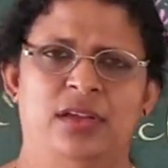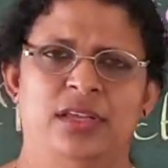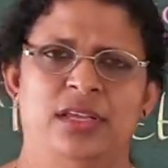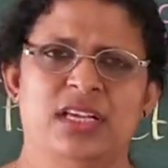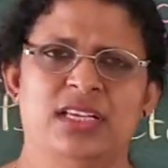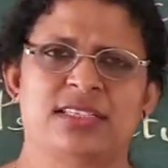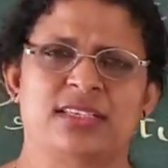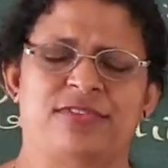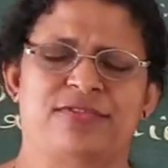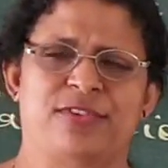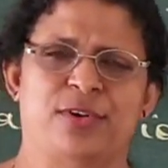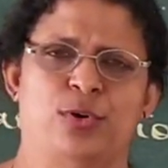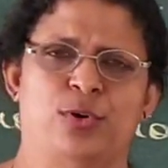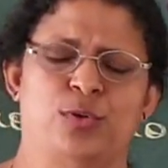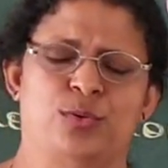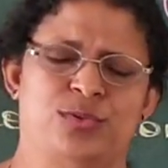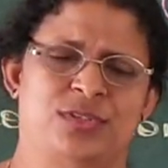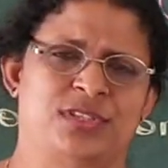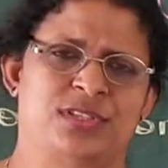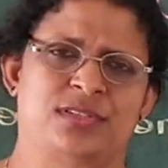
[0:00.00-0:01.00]
Yes, of
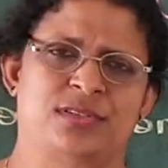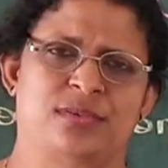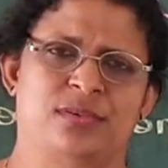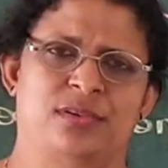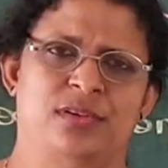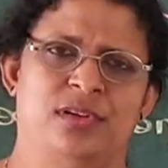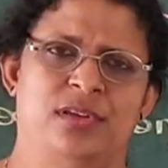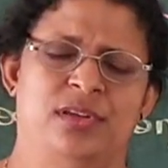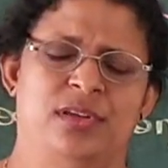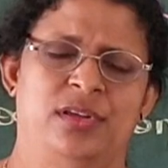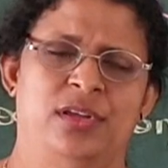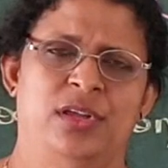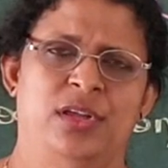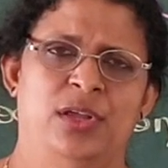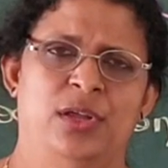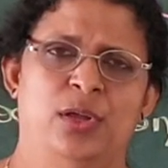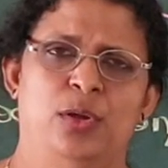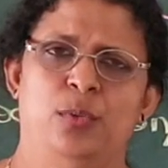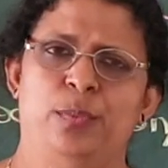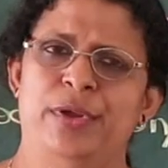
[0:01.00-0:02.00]
course.
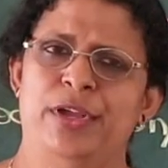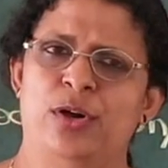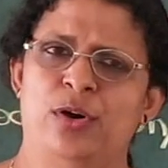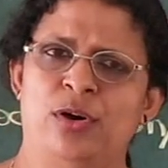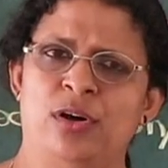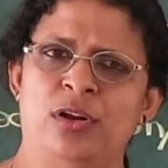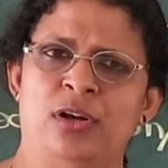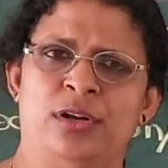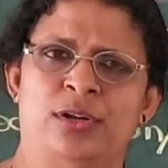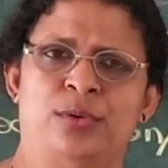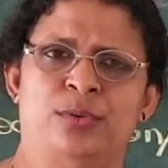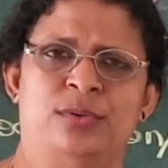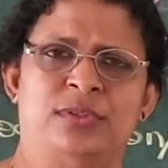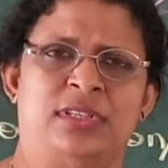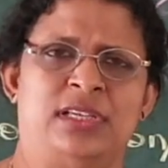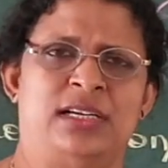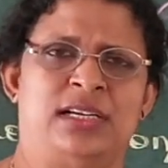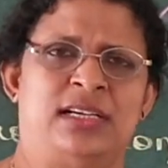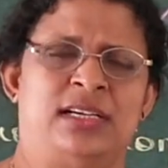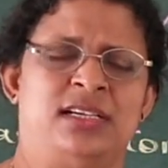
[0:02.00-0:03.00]
We all
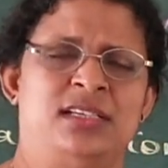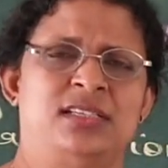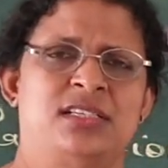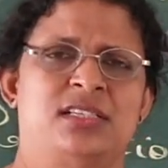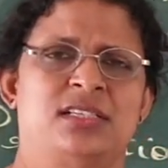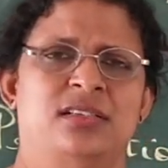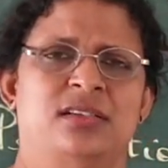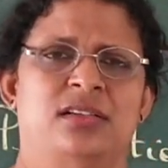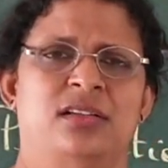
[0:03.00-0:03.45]
know that